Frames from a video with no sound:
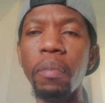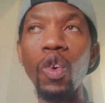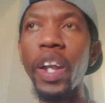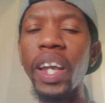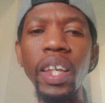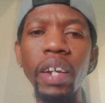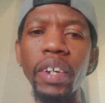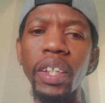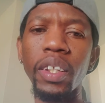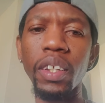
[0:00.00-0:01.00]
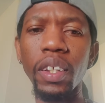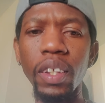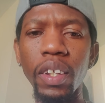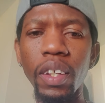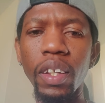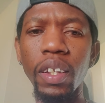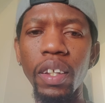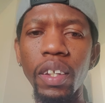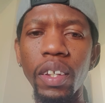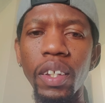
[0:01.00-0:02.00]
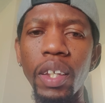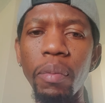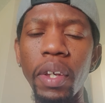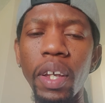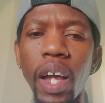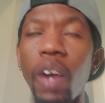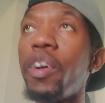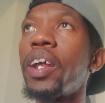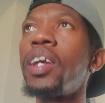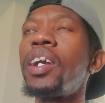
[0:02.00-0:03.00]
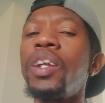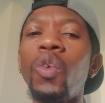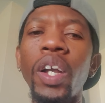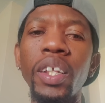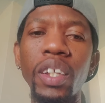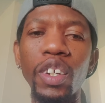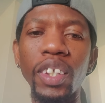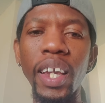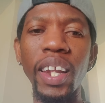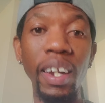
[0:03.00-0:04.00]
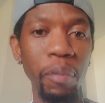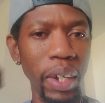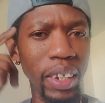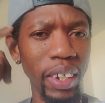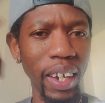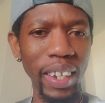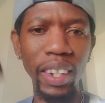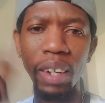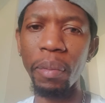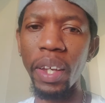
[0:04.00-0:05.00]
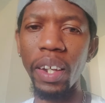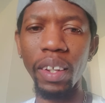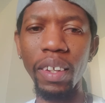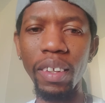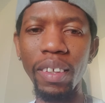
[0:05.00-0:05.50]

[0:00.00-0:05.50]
Me rather hear it. You see me? I rather hear the quality outside and imagine the light on my head.